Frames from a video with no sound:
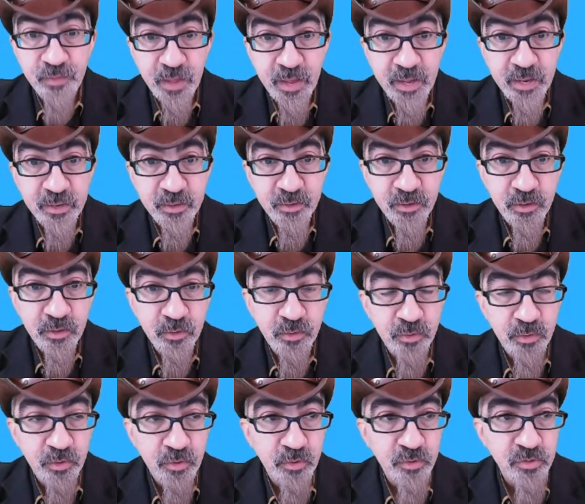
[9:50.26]
that,
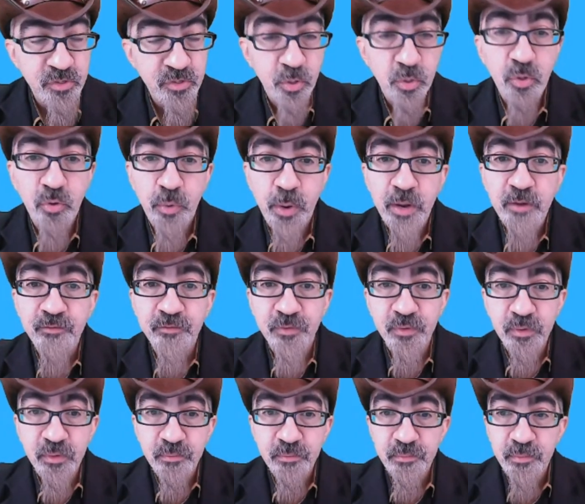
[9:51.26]
you're so
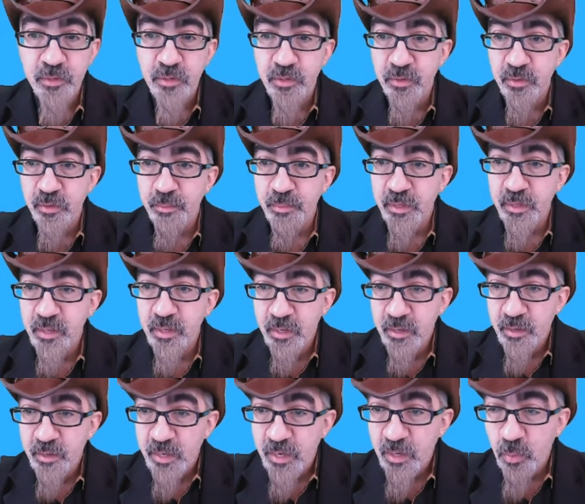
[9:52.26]
grateful. I mean,
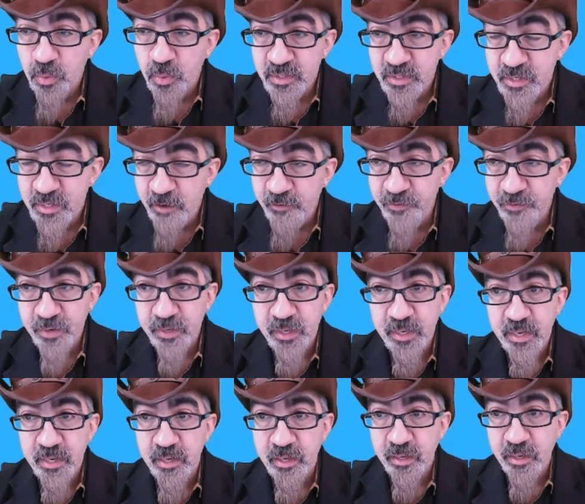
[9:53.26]
it was
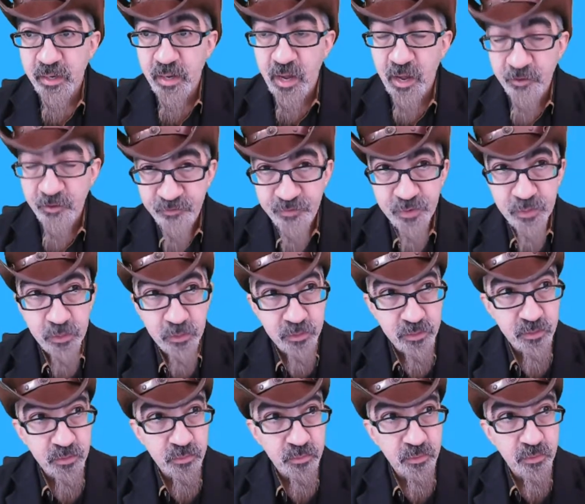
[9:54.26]
definitely, I
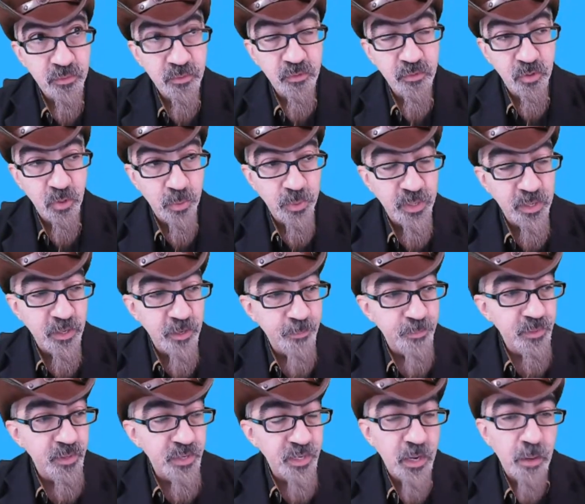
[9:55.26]
felt, growing
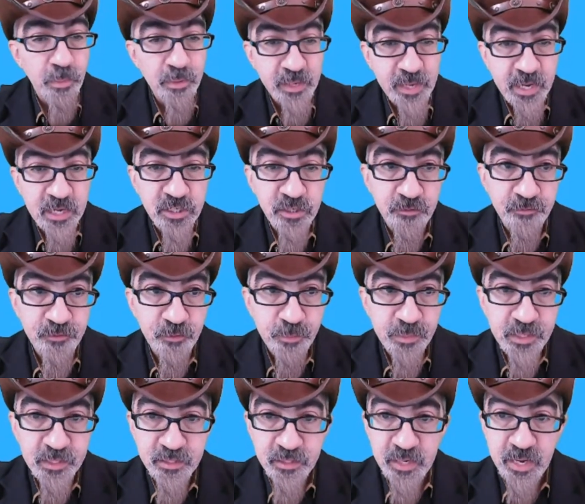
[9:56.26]
up, an obligation for
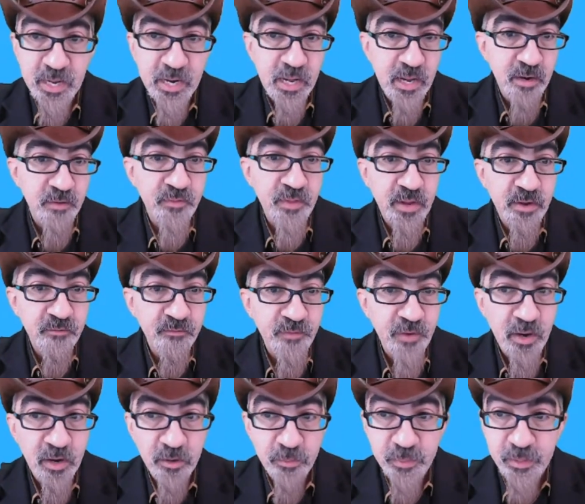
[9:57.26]
me to get out of that
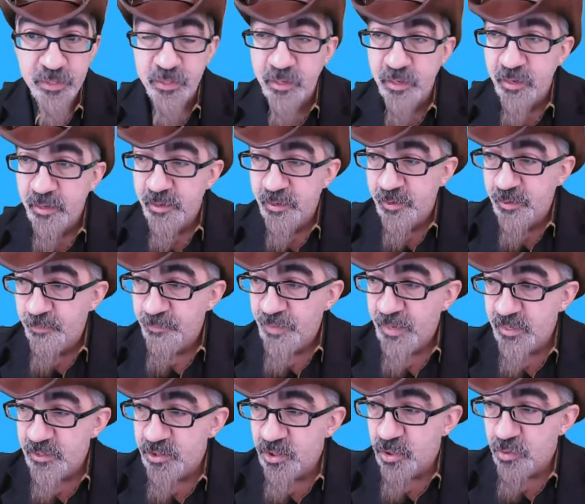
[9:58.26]
environment
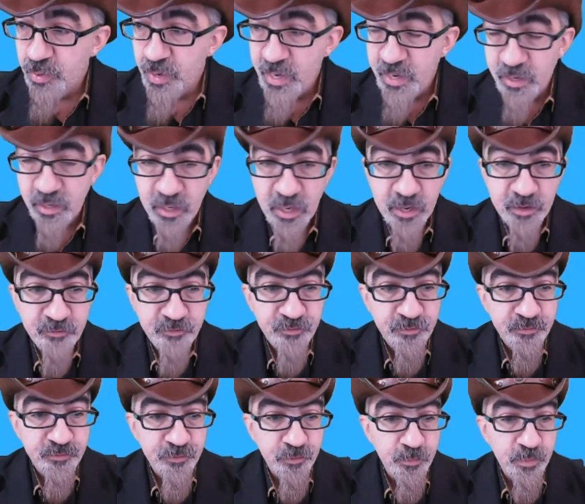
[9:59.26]
and to create a life
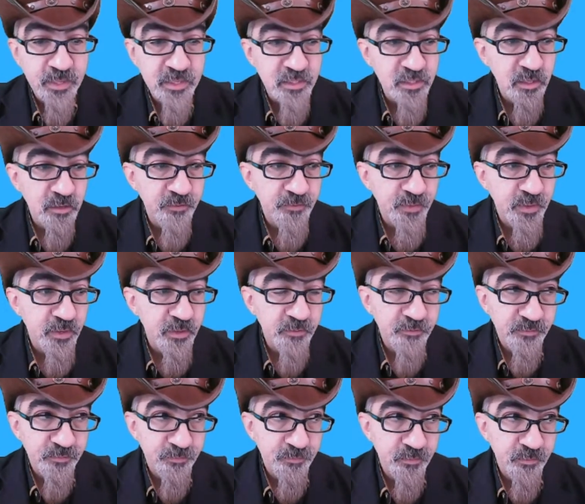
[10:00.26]
for myself
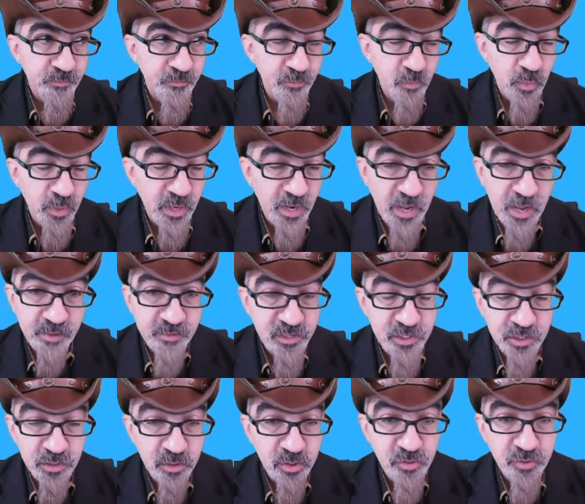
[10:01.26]
and when I had
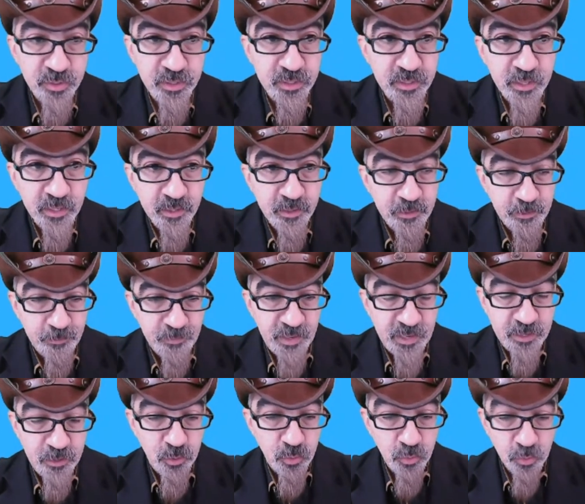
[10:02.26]
children,
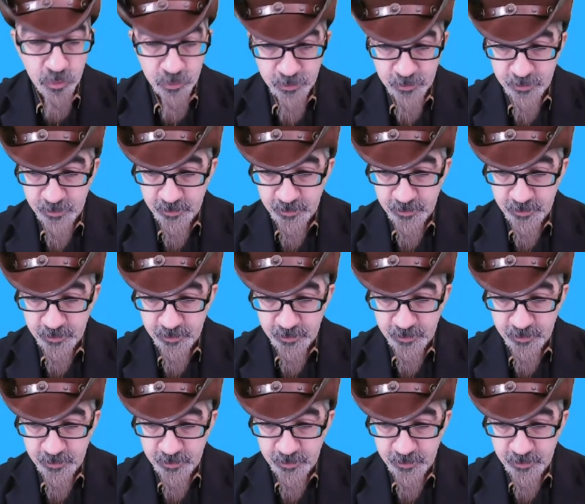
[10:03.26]
I knew